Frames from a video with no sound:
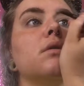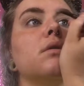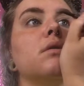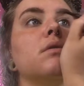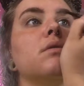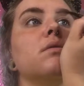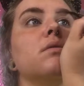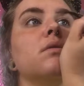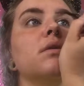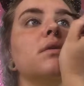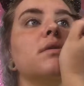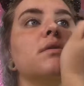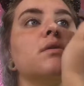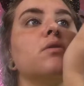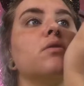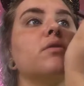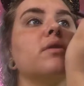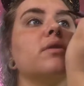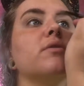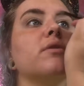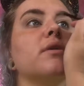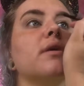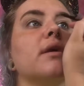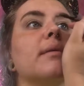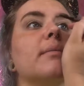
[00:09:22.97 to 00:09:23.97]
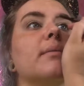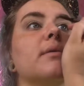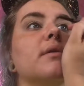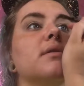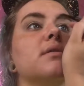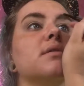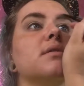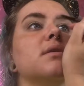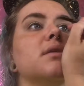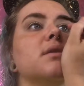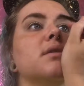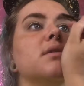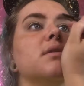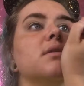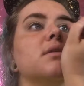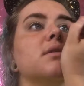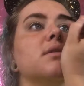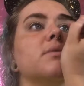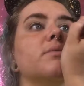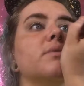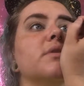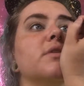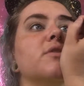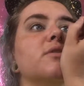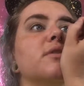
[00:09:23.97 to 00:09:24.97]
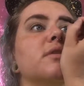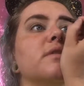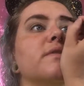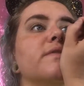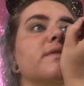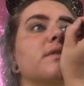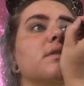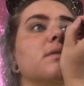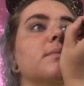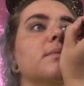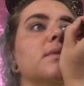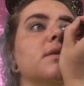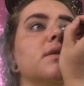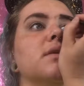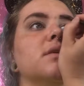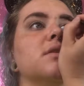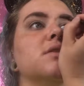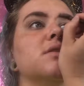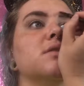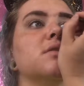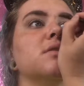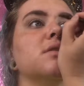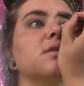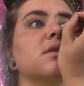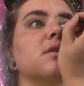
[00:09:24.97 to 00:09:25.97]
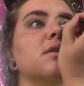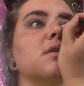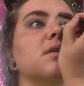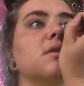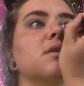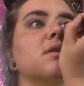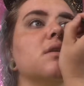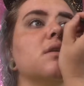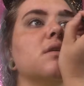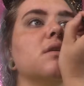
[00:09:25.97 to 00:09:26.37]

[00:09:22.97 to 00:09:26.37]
Too lazy to go get their eyebrows done, and then when they try to fill them in, it's just like